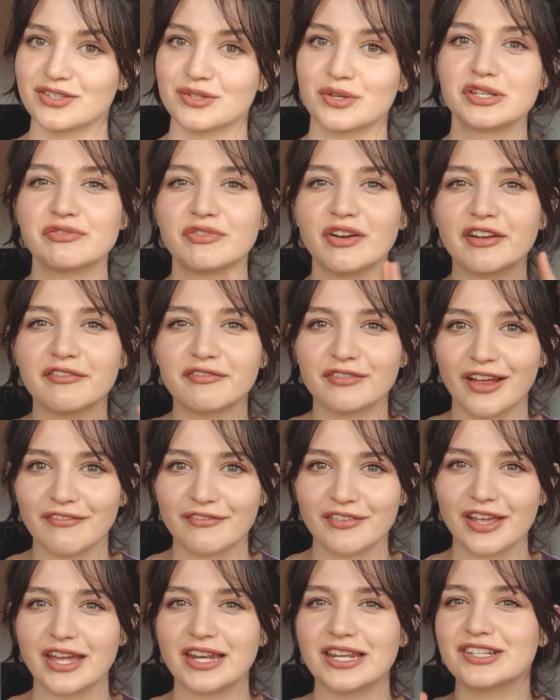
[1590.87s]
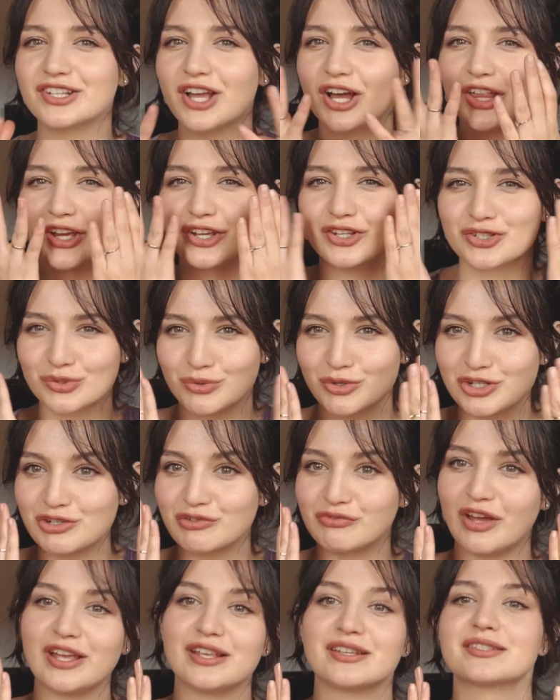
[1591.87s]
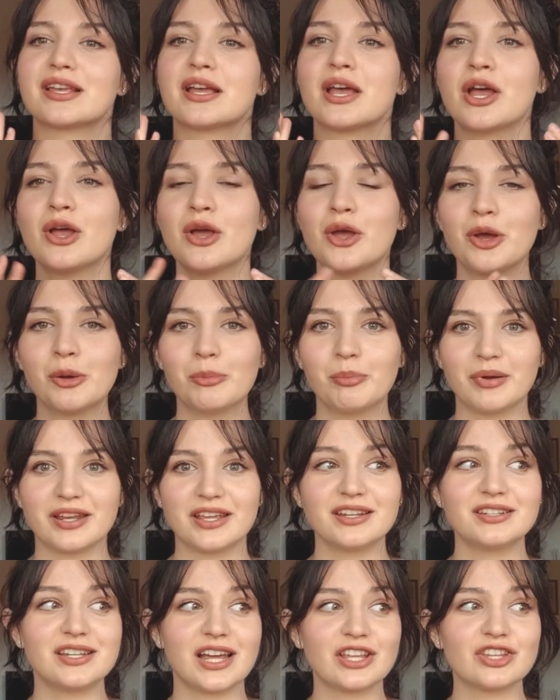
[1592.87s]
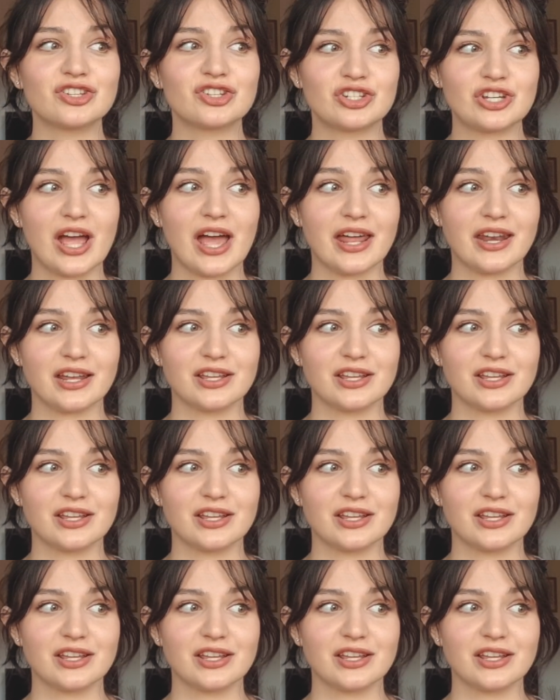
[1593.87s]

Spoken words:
So he's very fluffy and he's got like a squished face, but he does shed.